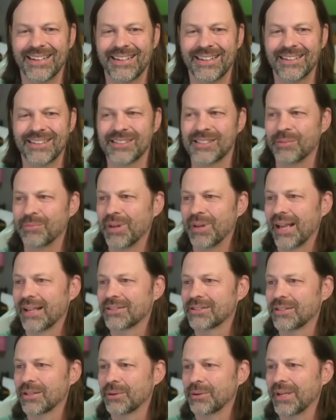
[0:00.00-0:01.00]
oh, it's a
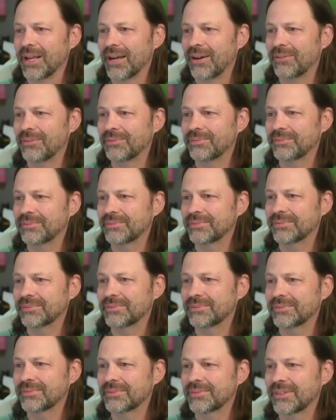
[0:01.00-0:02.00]
black snowy owl.
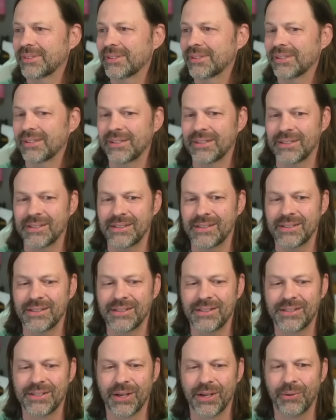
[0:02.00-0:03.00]

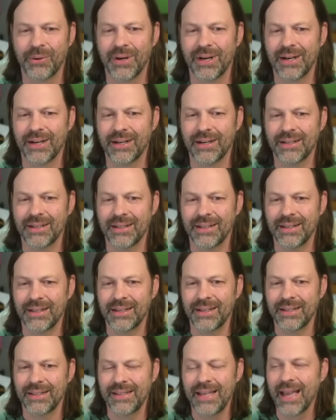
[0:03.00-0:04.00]
So uh,
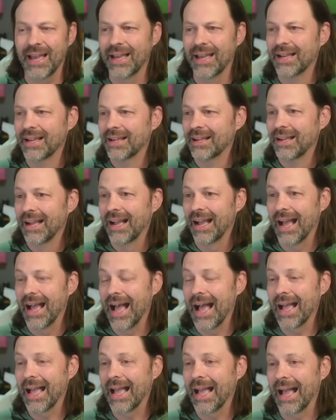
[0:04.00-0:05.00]
yeah,
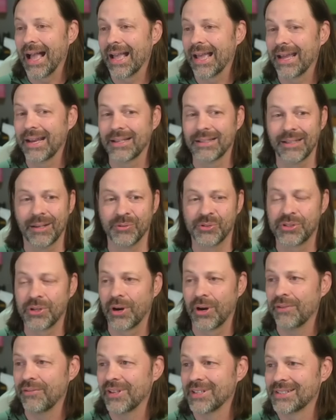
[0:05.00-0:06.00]
I I gotta. I'm
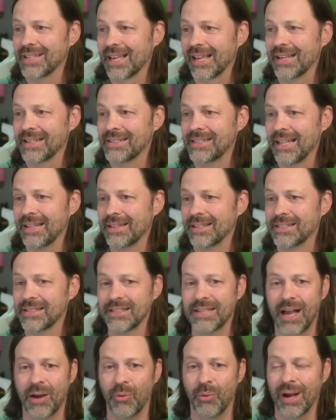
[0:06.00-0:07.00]
sorry, Vince. I gotta say this
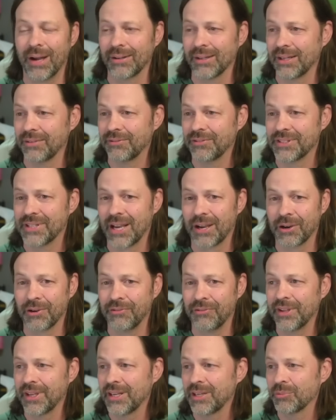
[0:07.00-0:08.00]
is not wildlife
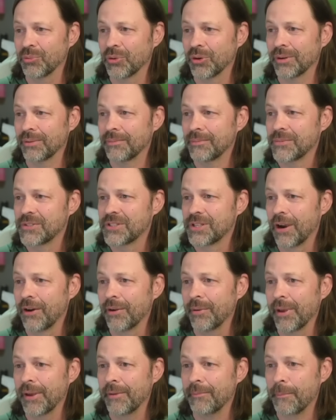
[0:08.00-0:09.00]
photography anymore.
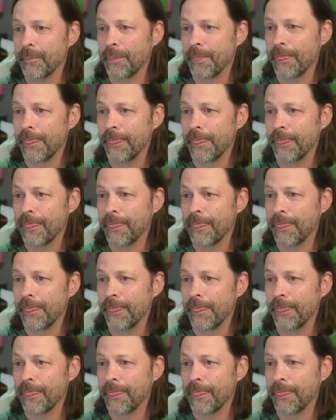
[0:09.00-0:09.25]
Sorry, man.